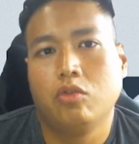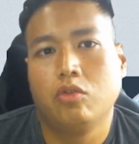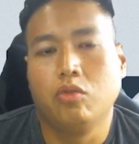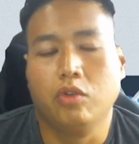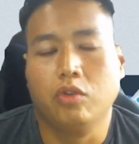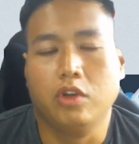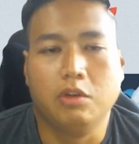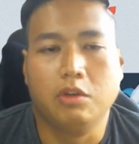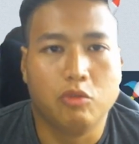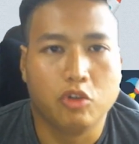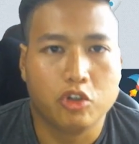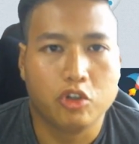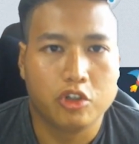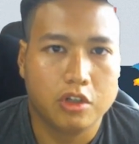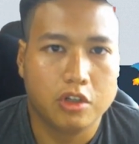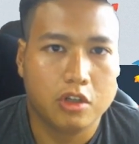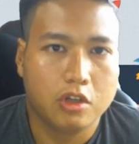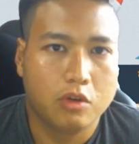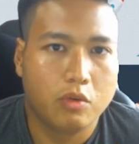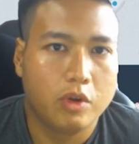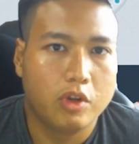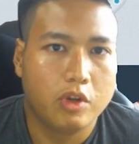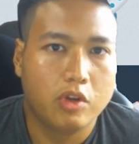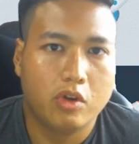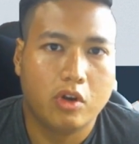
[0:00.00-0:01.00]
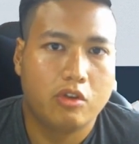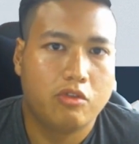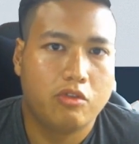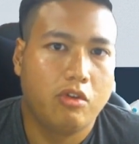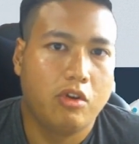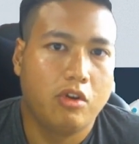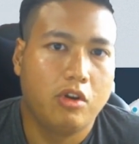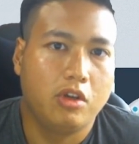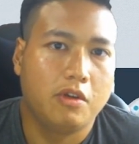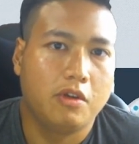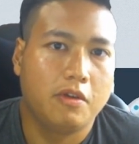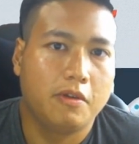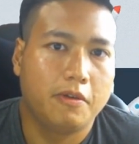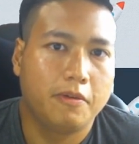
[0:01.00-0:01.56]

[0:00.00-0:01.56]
emotional when you are trading.